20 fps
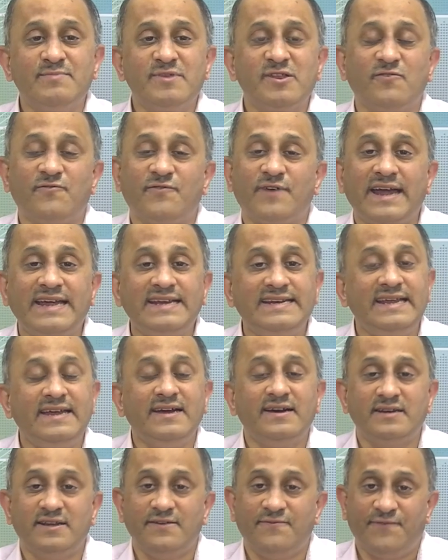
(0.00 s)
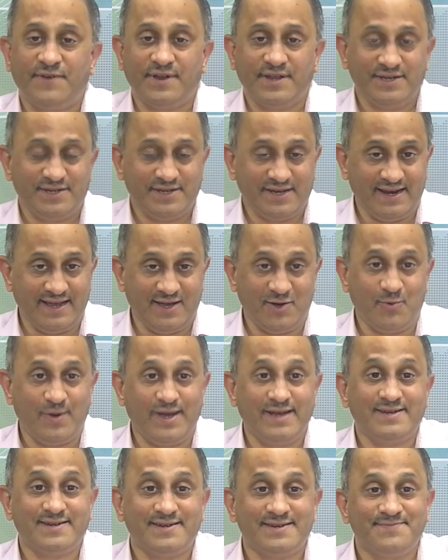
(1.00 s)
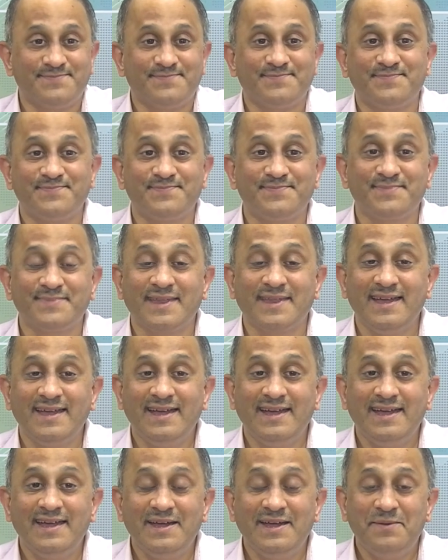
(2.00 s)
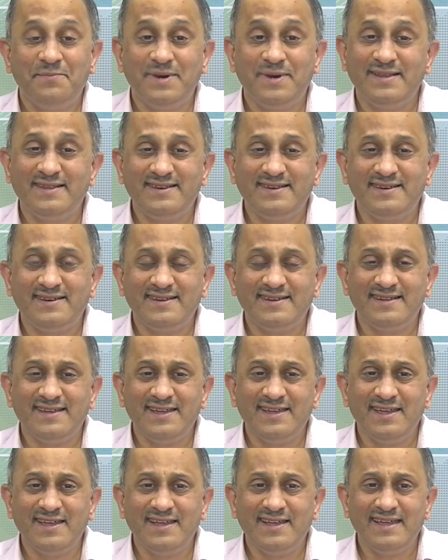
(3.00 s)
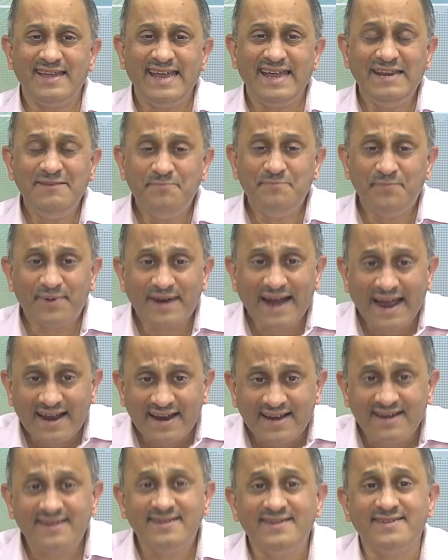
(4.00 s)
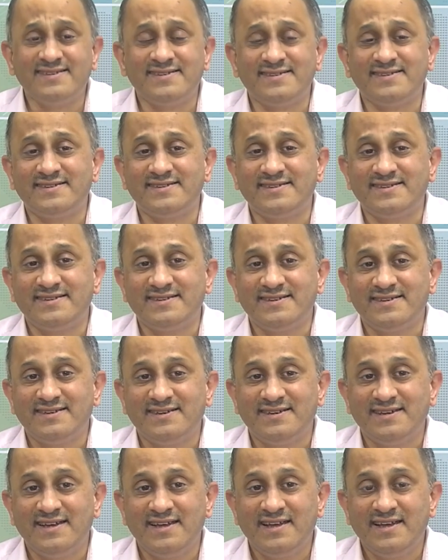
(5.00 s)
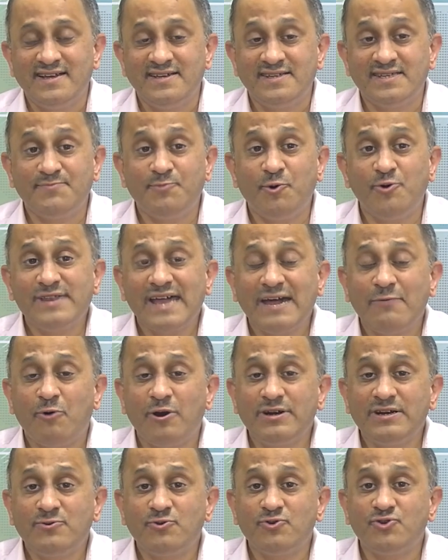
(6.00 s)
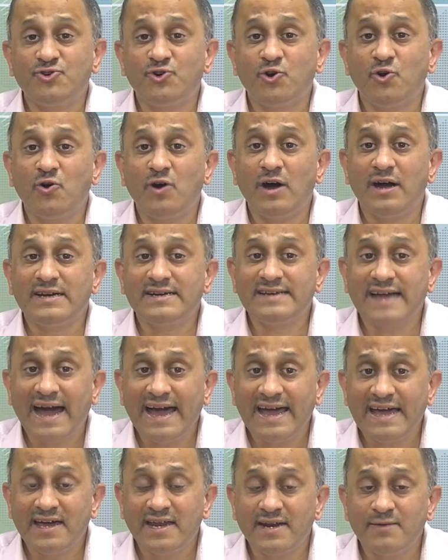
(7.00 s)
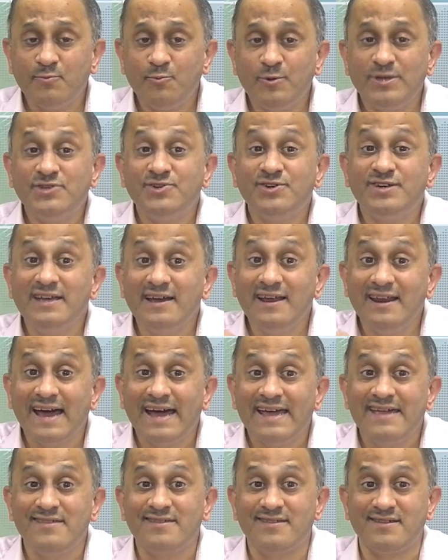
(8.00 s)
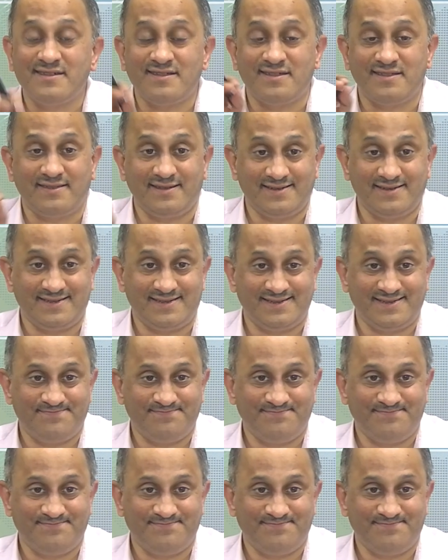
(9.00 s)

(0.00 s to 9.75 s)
of writing a differential equation, but in practice, suppose I want to draw a diagram which realizes this.